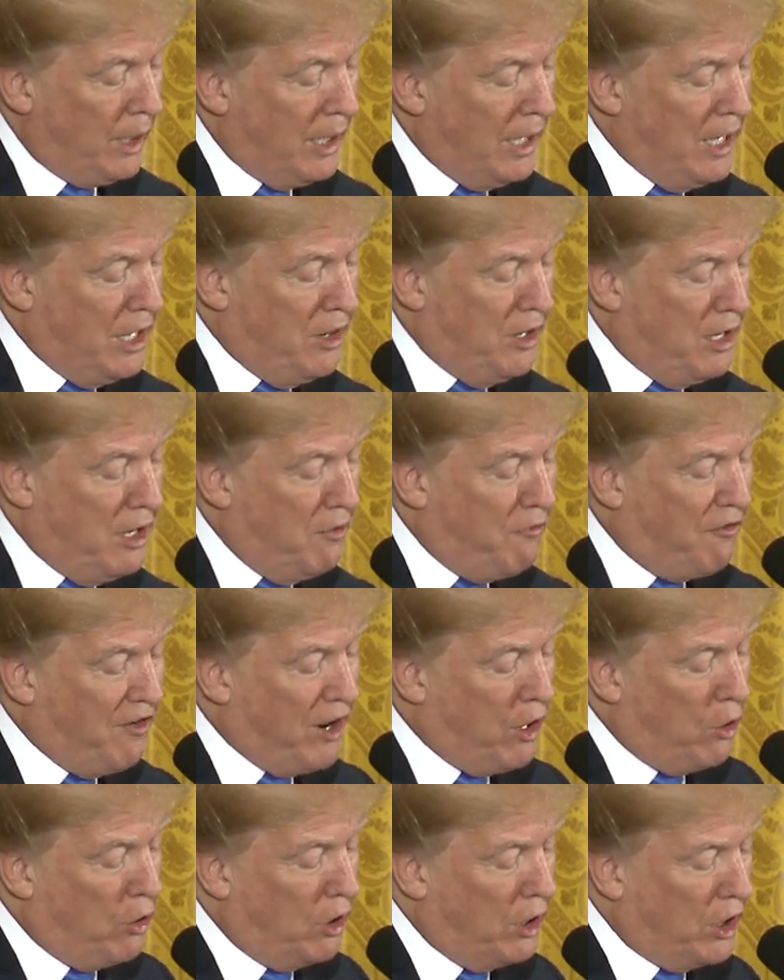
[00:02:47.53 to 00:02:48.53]
In the
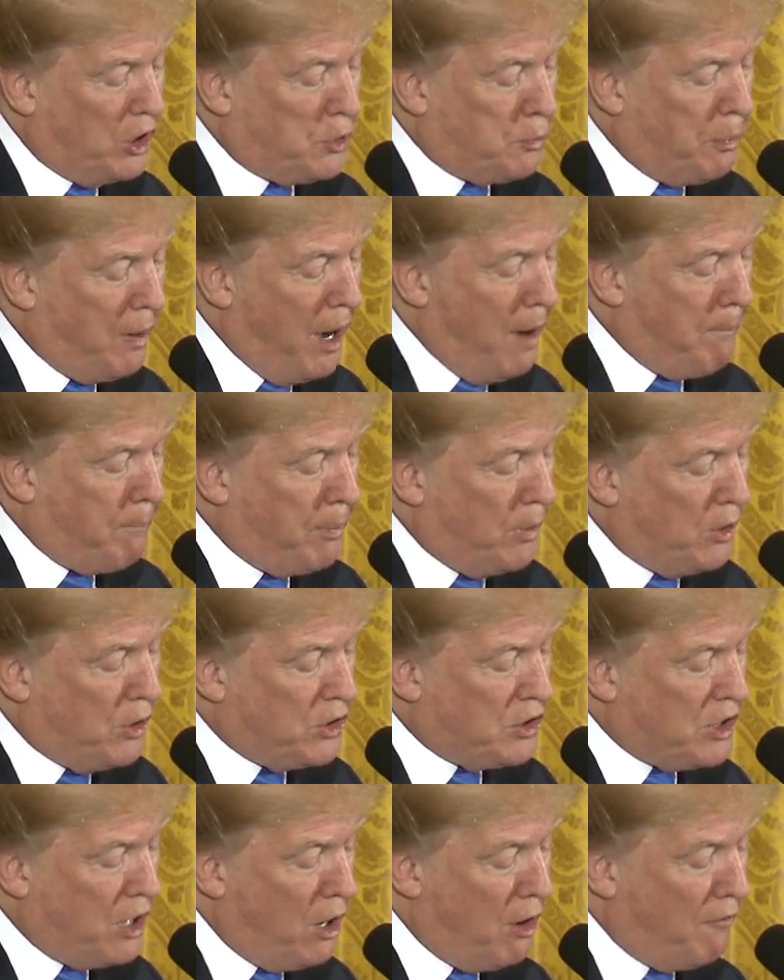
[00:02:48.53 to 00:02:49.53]
Federalist
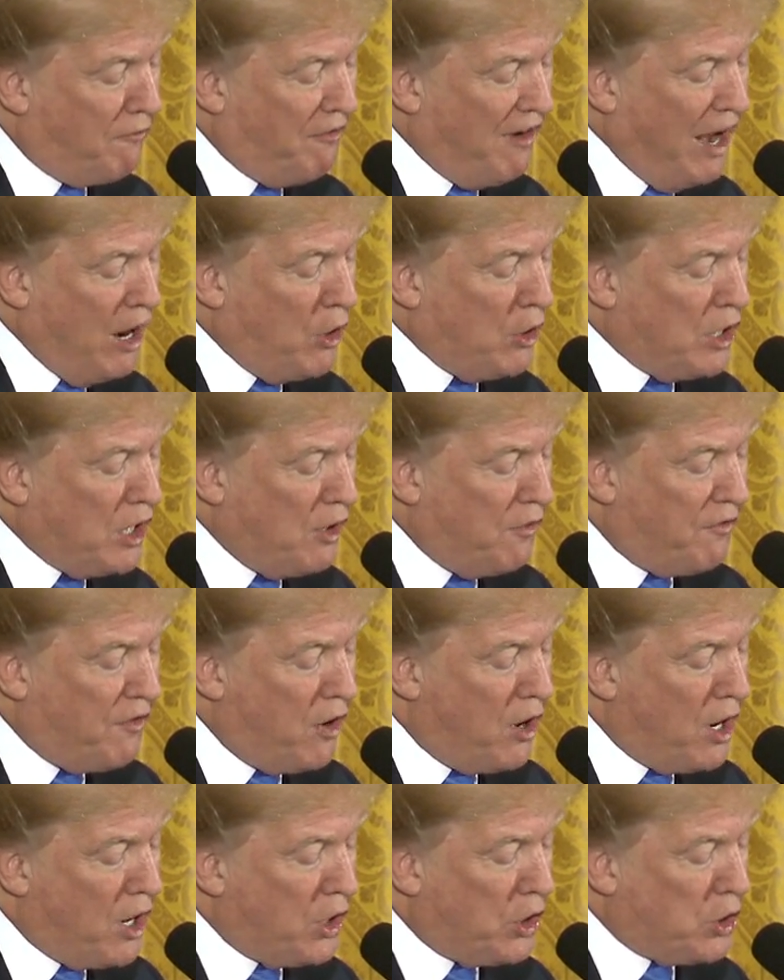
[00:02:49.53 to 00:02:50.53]
Papers, our founding
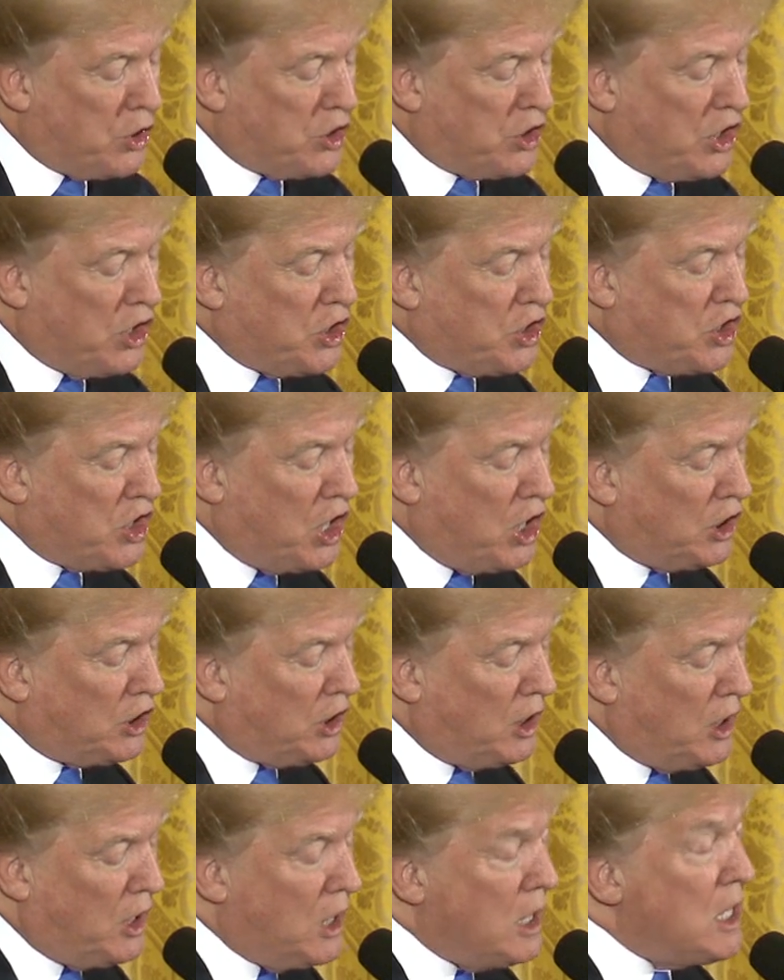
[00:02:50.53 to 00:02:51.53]
fathers
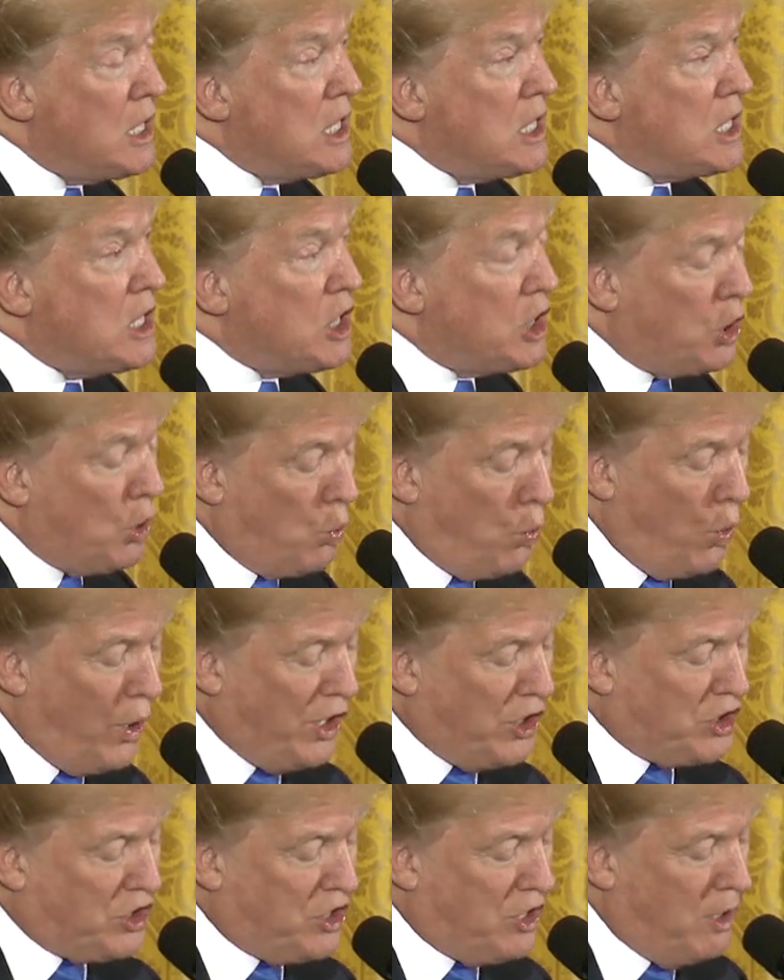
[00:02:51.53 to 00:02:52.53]
consulted the
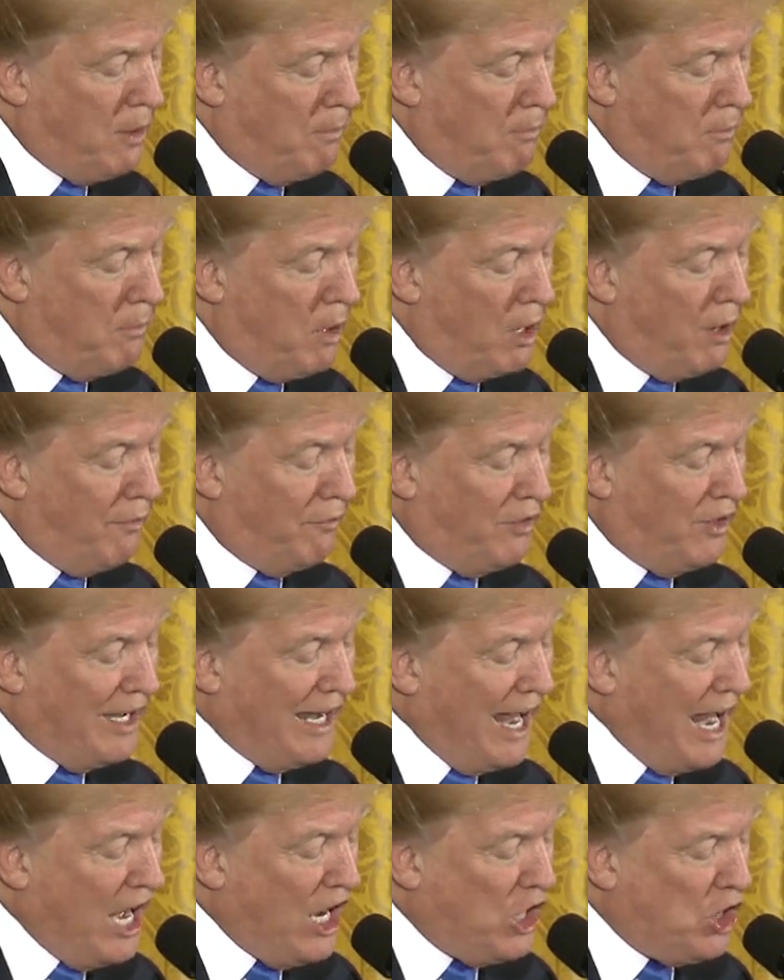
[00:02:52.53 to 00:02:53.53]
wisdom of
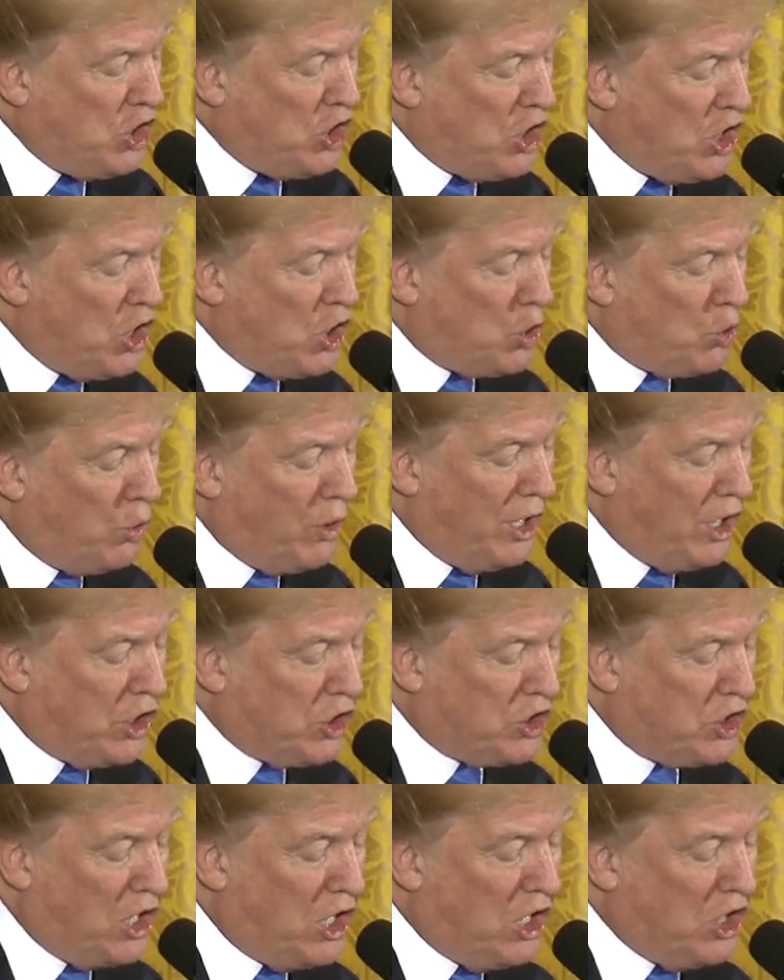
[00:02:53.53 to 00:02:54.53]
the ancient Greek
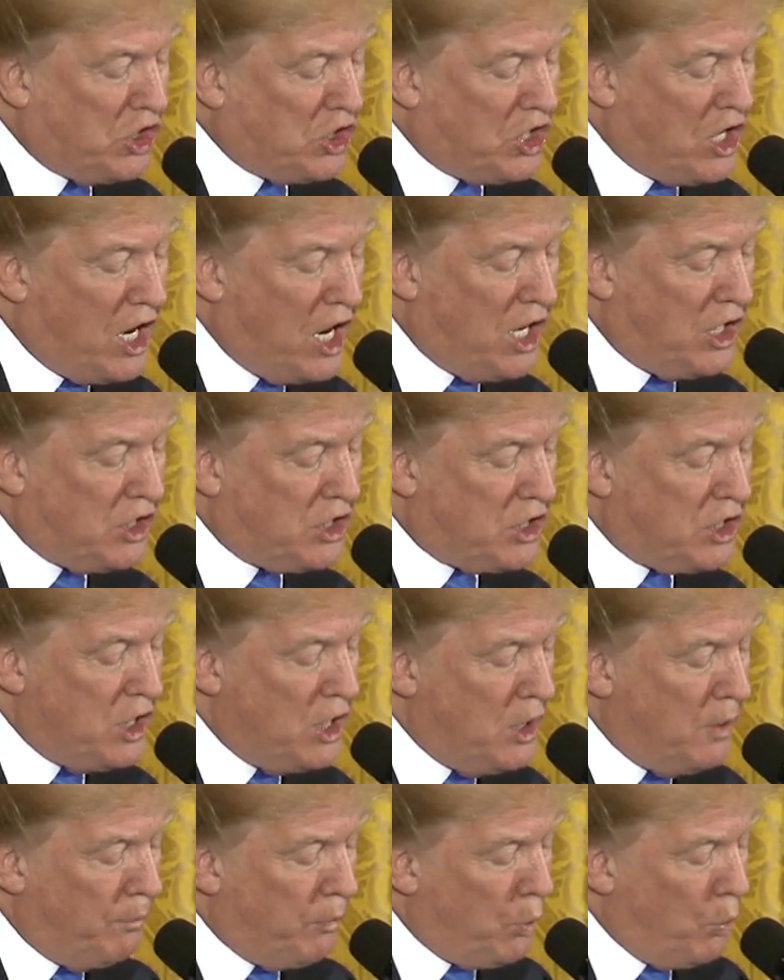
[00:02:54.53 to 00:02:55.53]
city-states
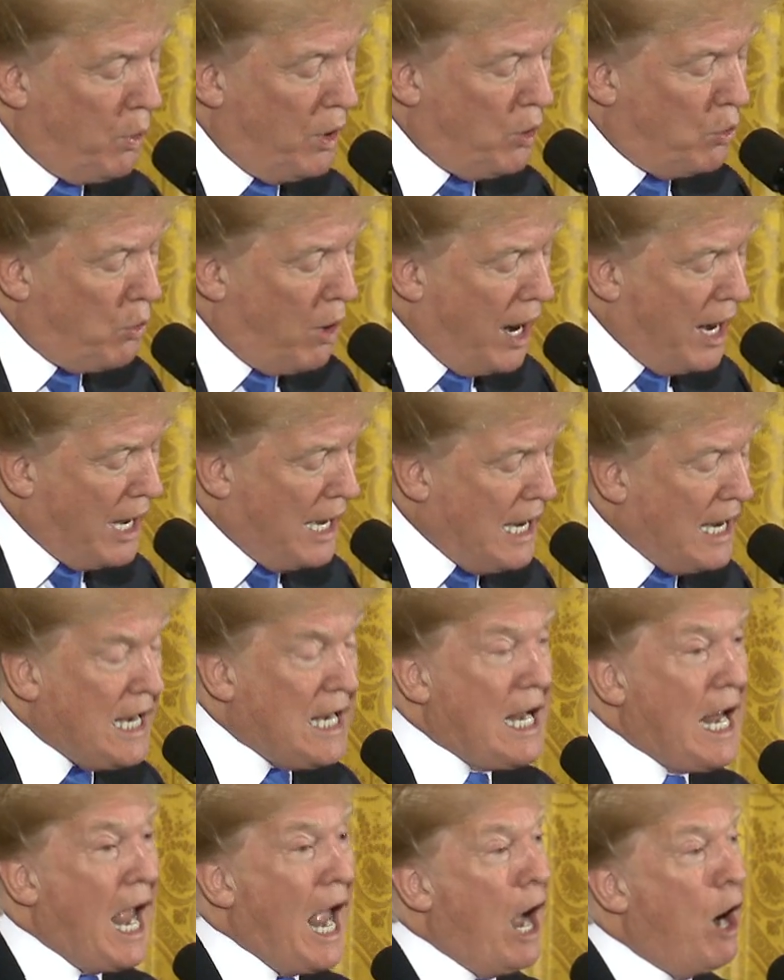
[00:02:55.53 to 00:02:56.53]
when
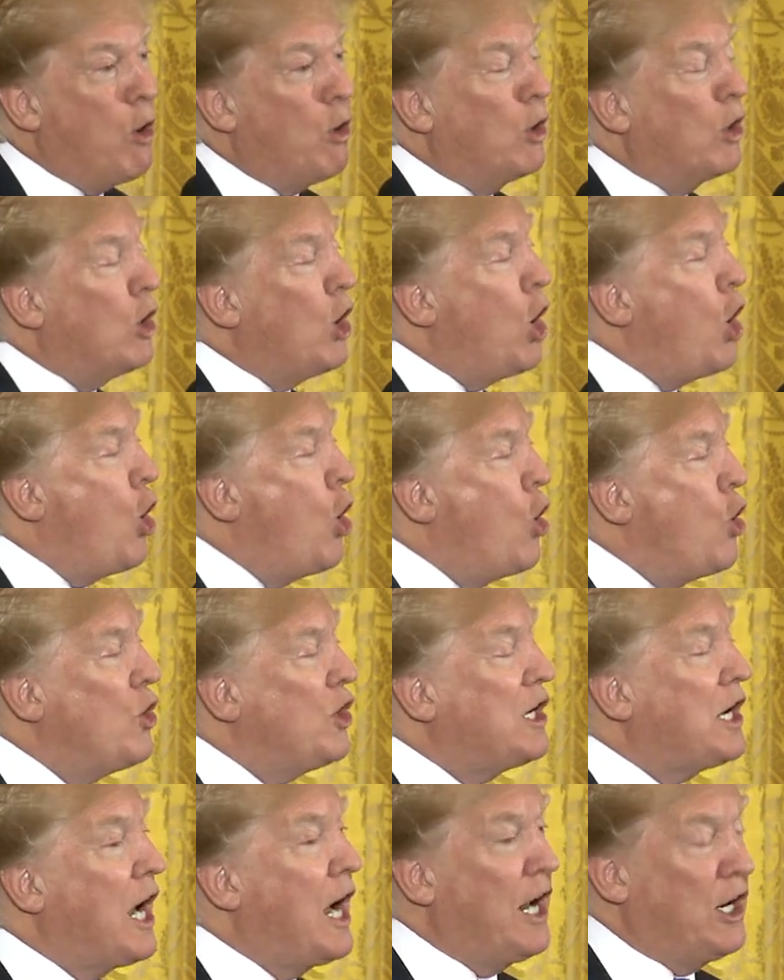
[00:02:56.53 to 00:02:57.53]
writing our
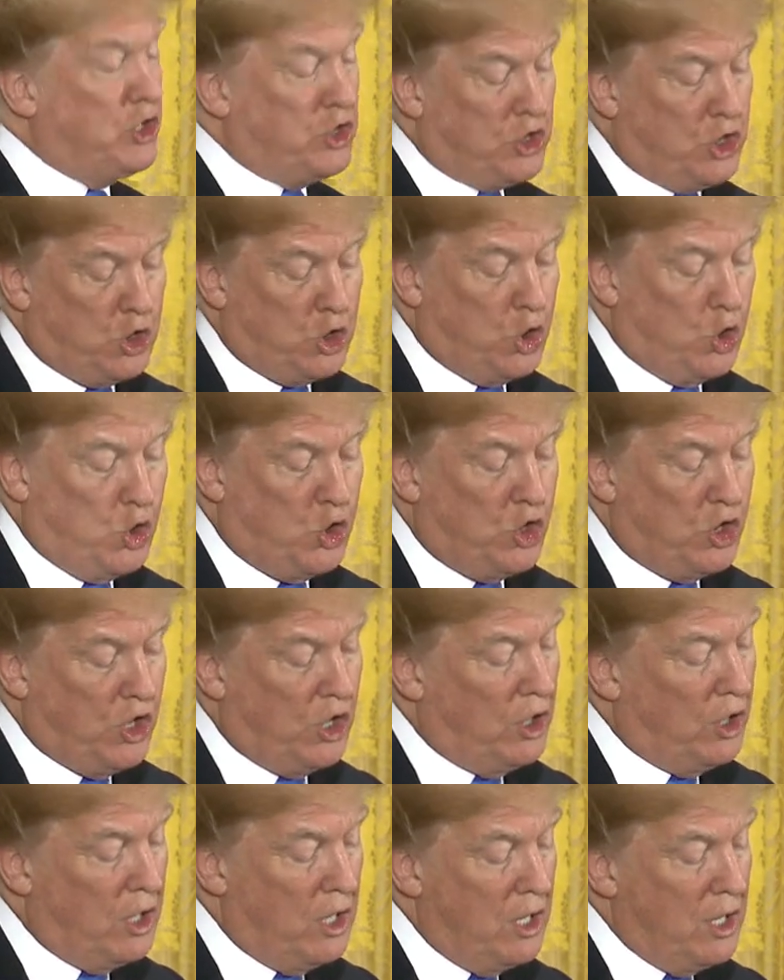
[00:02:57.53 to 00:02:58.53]
own
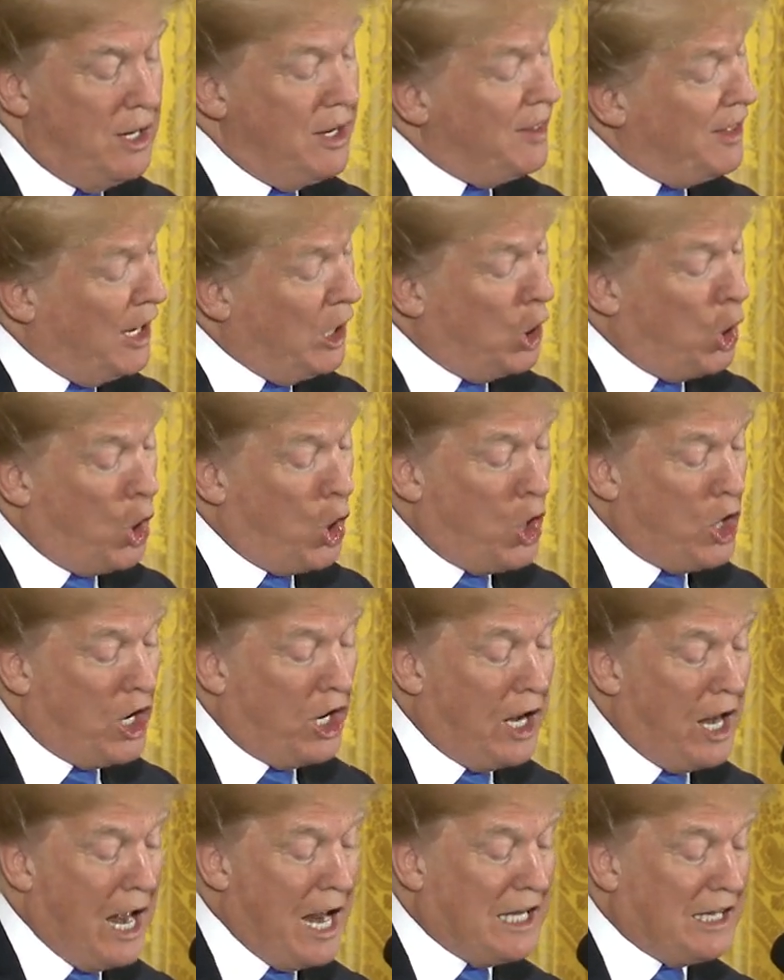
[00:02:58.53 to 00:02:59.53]
Constitution. They learned a
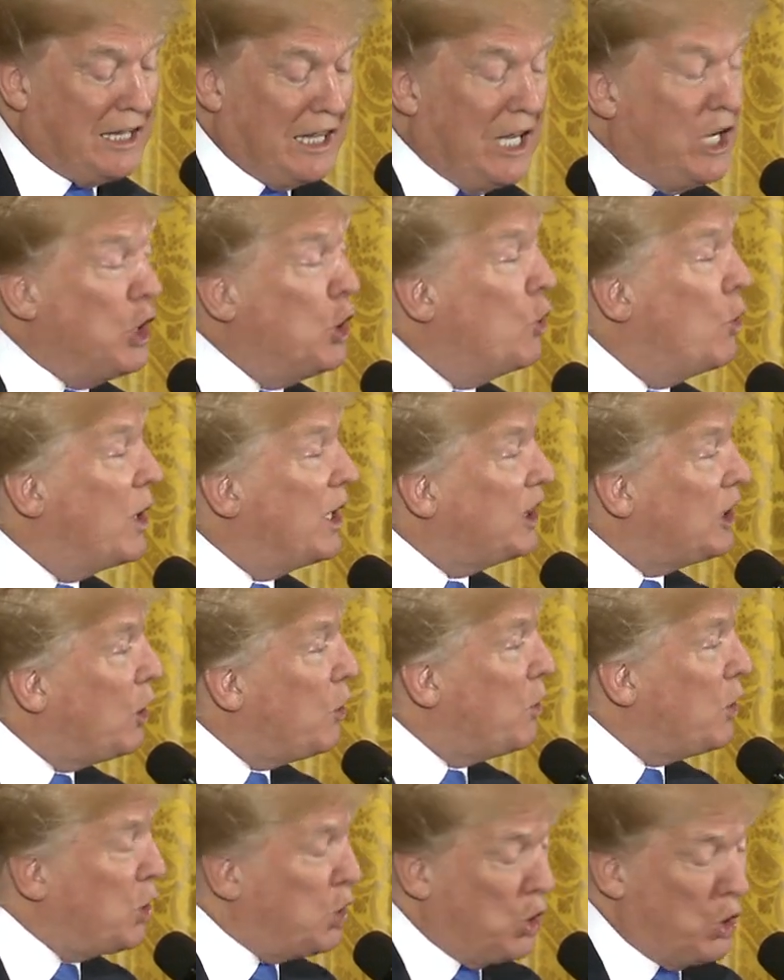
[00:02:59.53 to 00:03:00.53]
lot. They knew what they
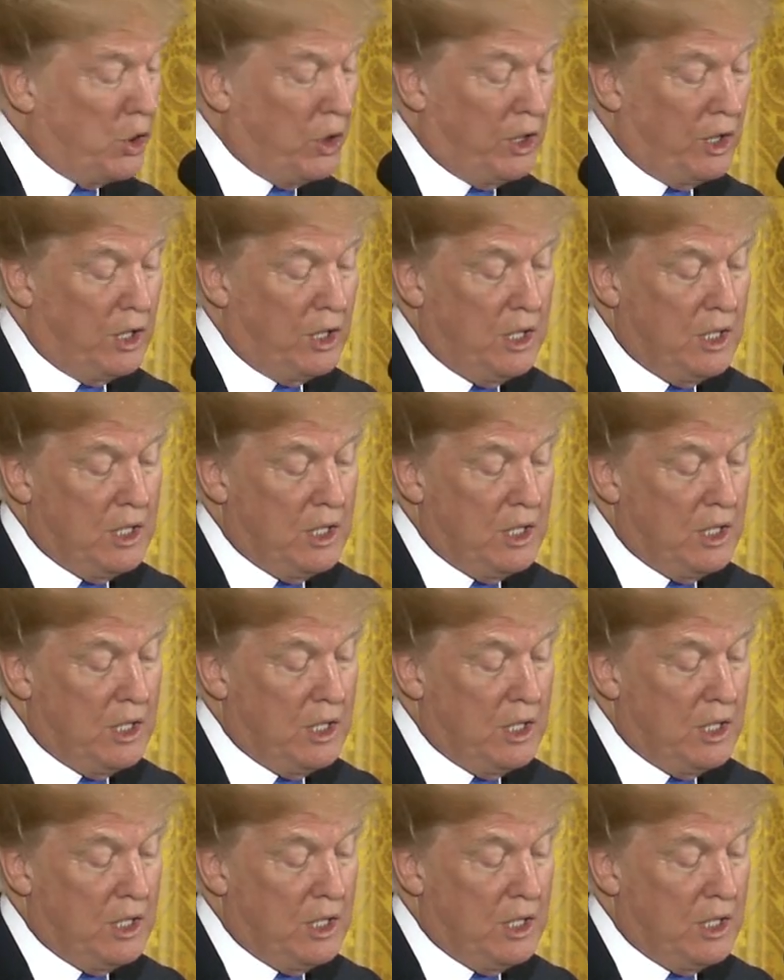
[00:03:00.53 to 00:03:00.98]
were doing.